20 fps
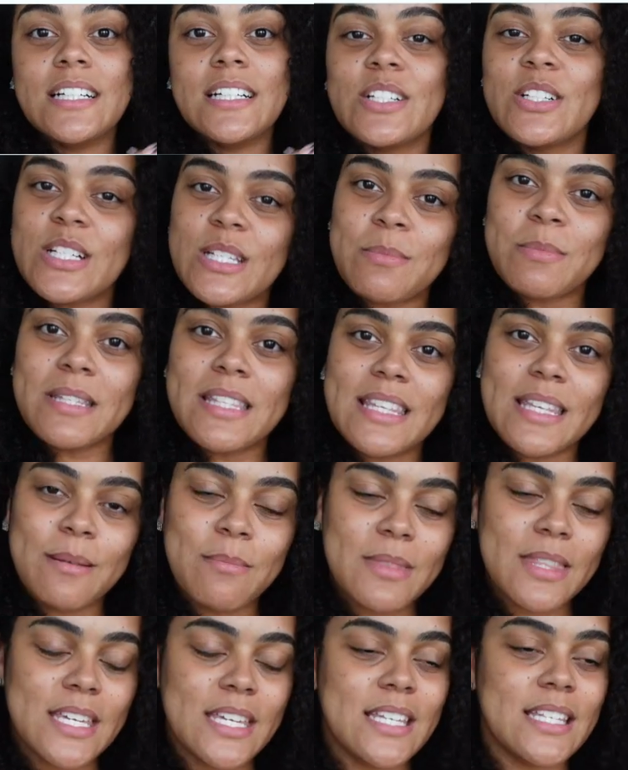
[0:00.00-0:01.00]
Christmas
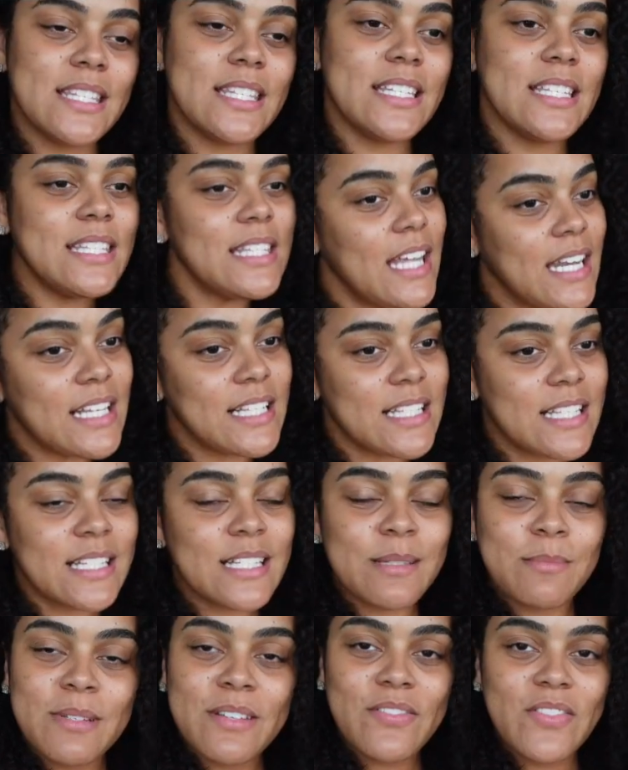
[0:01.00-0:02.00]
themed things. The aesthetics is
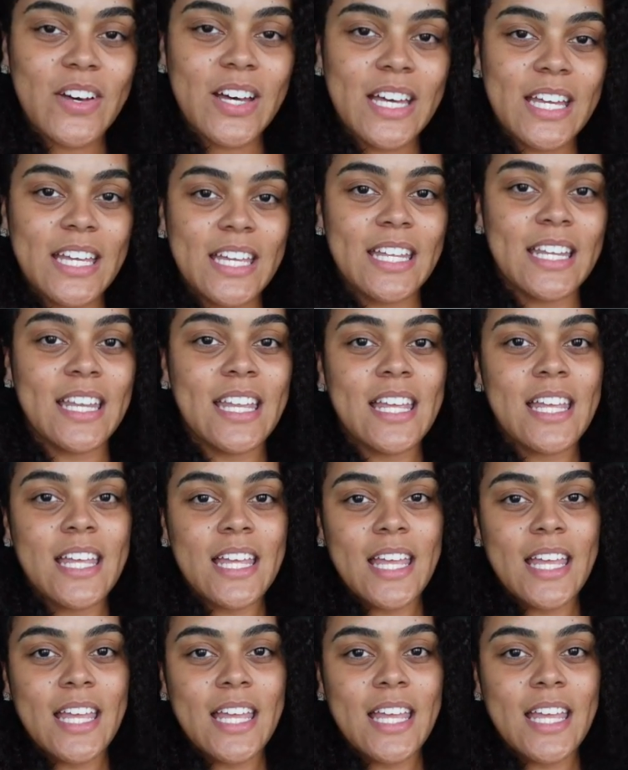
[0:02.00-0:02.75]
gonna be fun.